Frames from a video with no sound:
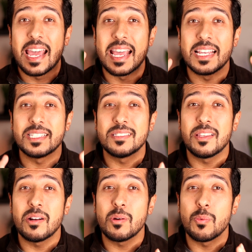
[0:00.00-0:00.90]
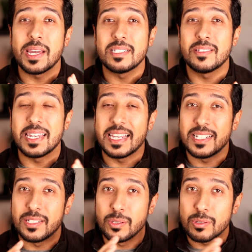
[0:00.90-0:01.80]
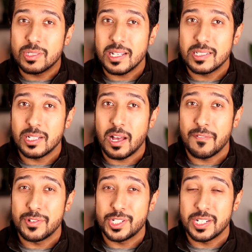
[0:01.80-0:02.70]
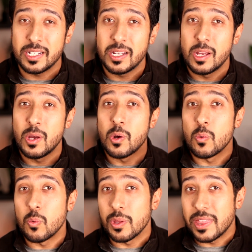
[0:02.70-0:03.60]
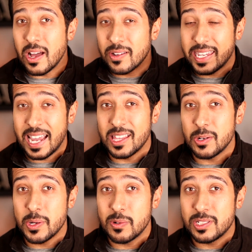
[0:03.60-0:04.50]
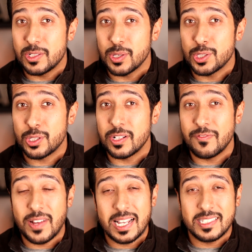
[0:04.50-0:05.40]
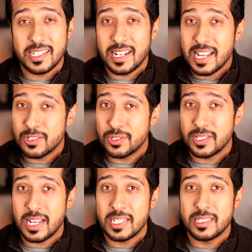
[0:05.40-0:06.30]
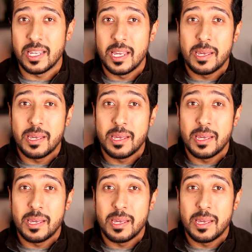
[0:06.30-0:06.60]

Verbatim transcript: Is there a way to induce autophagy without calorie restriction, fasting, and exercise?